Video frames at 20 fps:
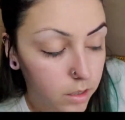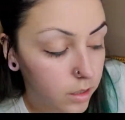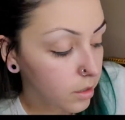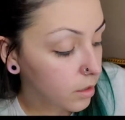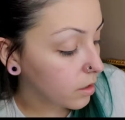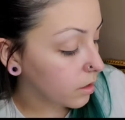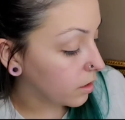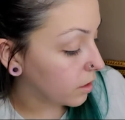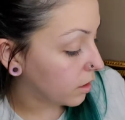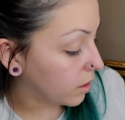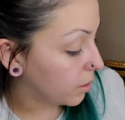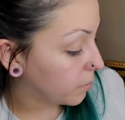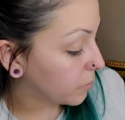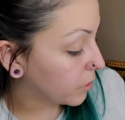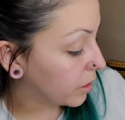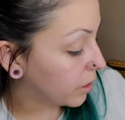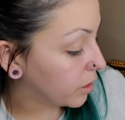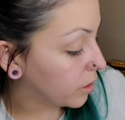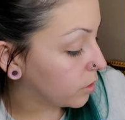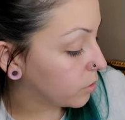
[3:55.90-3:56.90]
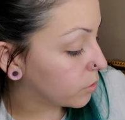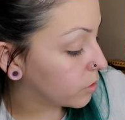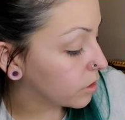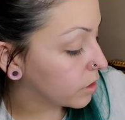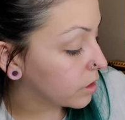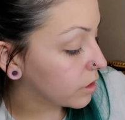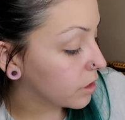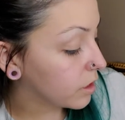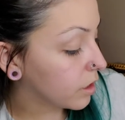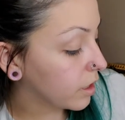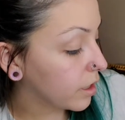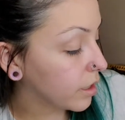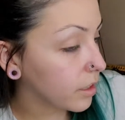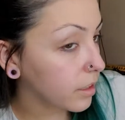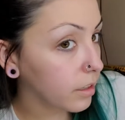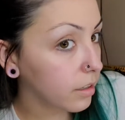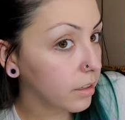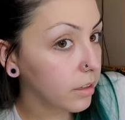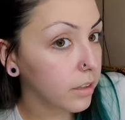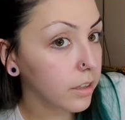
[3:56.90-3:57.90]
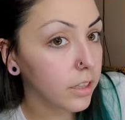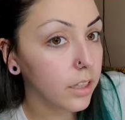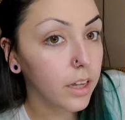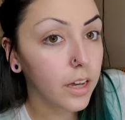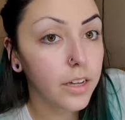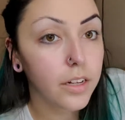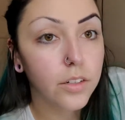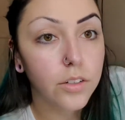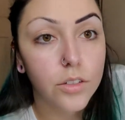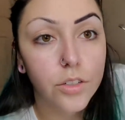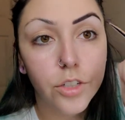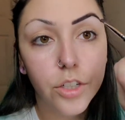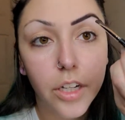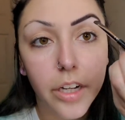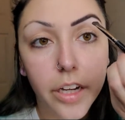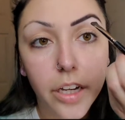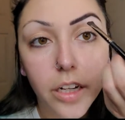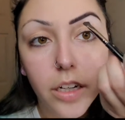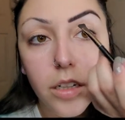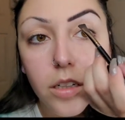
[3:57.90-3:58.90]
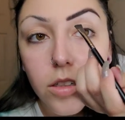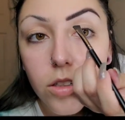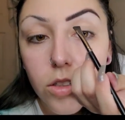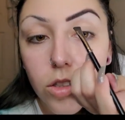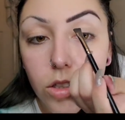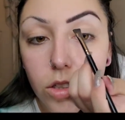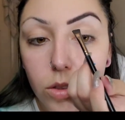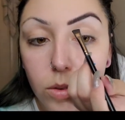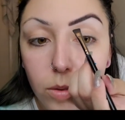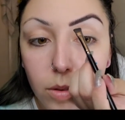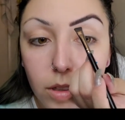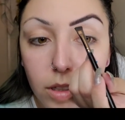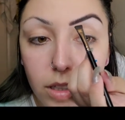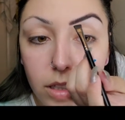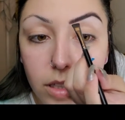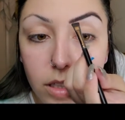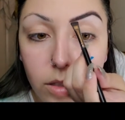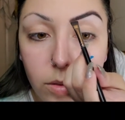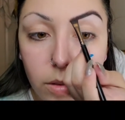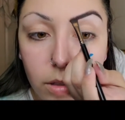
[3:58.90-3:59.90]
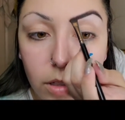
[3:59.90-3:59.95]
And then I'm gonna use a slightly lighter shade to do this